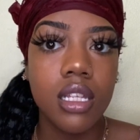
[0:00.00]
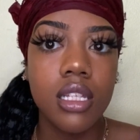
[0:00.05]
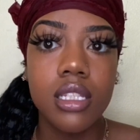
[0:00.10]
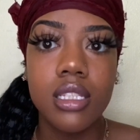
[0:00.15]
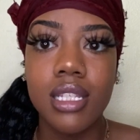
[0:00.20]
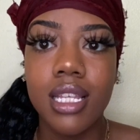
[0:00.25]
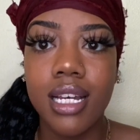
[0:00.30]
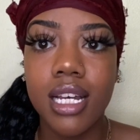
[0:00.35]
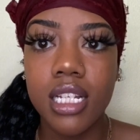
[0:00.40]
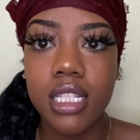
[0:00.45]

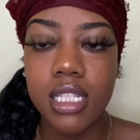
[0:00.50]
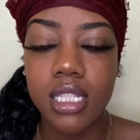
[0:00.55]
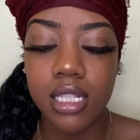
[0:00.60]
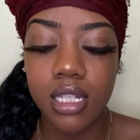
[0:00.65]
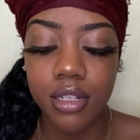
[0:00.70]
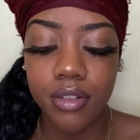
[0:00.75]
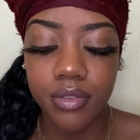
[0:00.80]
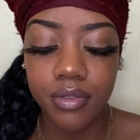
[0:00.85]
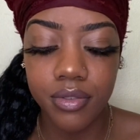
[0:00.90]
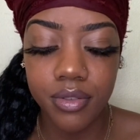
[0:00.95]
the good
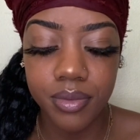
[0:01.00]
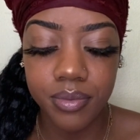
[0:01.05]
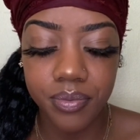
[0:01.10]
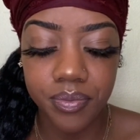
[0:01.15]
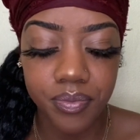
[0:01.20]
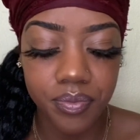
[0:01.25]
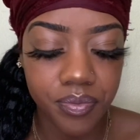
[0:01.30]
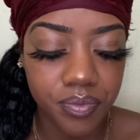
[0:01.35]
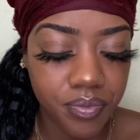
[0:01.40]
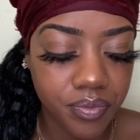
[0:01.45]
stuff.
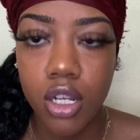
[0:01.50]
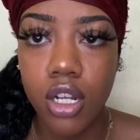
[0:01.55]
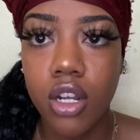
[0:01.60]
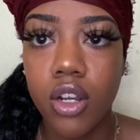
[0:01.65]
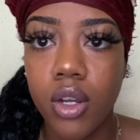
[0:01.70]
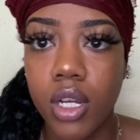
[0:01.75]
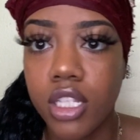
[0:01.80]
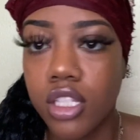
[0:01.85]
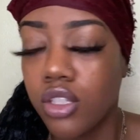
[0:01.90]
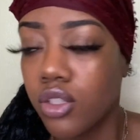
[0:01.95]
You're
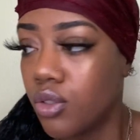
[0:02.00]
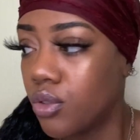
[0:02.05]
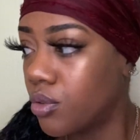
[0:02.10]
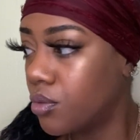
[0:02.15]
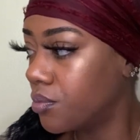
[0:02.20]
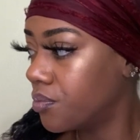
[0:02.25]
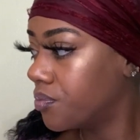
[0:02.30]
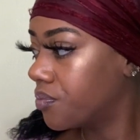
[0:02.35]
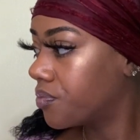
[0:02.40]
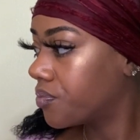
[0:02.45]
going to
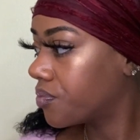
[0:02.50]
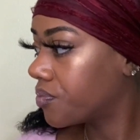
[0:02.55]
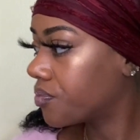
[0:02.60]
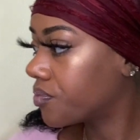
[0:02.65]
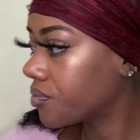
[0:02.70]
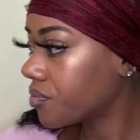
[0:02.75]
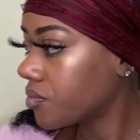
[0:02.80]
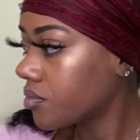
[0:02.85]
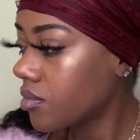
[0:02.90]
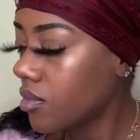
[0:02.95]

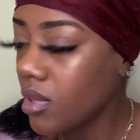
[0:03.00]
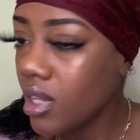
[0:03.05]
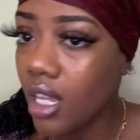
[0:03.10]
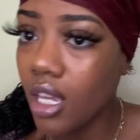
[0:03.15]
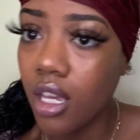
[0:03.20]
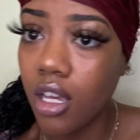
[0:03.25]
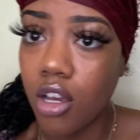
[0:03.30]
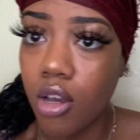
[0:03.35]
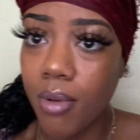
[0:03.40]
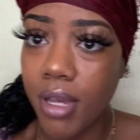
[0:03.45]

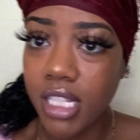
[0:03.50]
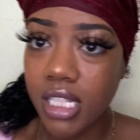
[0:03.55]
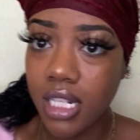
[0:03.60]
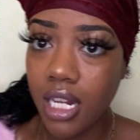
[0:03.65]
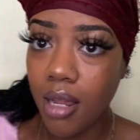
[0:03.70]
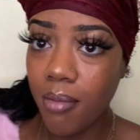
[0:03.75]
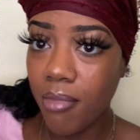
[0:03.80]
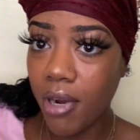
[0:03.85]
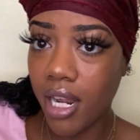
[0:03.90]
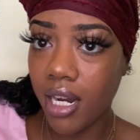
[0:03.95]
go back to
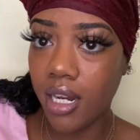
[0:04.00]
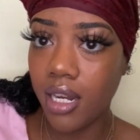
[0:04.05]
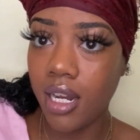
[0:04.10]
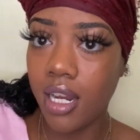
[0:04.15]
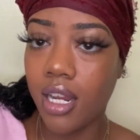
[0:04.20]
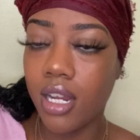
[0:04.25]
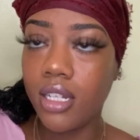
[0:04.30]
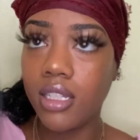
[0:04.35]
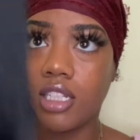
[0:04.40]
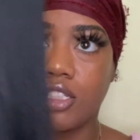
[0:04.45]
that braiding
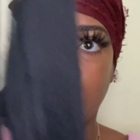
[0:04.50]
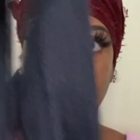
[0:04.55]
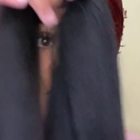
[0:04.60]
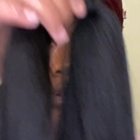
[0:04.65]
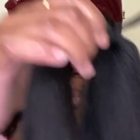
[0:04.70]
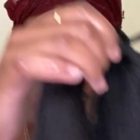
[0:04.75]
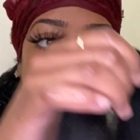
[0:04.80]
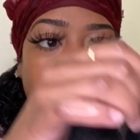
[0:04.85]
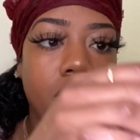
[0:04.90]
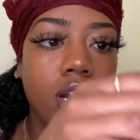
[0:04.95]
hair that you
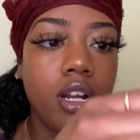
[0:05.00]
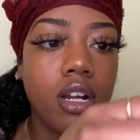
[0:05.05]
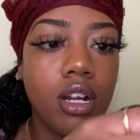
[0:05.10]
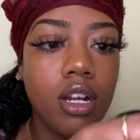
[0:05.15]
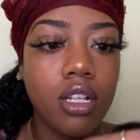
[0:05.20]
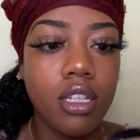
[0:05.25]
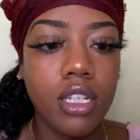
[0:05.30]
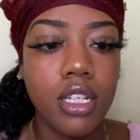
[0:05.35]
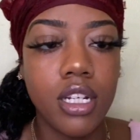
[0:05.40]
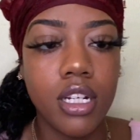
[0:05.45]
prepared
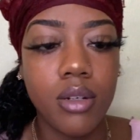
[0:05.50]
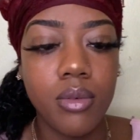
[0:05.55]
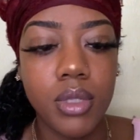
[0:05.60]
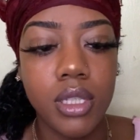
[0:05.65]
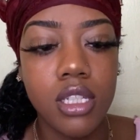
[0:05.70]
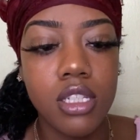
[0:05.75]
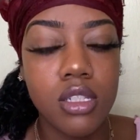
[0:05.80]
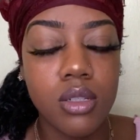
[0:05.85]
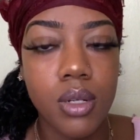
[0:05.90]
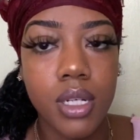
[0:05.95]
earlier with
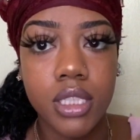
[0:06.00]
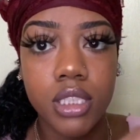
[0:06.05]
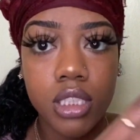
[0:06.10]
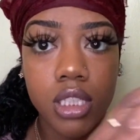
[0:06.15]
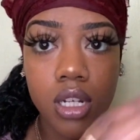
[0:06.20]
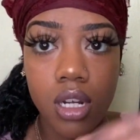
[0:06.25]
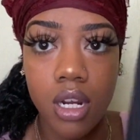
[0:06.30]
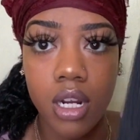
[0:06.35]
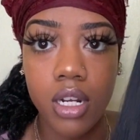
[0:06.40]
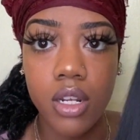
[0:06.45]
the scrunchie
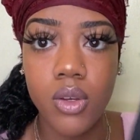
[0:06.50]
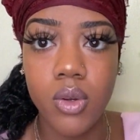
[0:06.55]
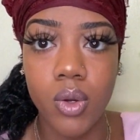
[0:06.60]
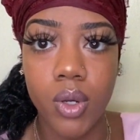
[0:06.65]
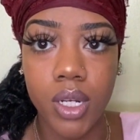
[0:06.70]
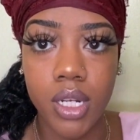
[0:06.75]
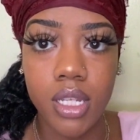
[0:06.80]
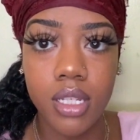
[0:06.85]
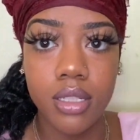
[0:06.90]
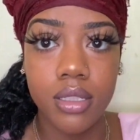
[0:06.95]
already
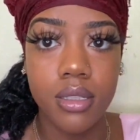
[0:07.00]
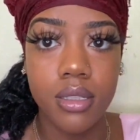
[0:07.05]
on it.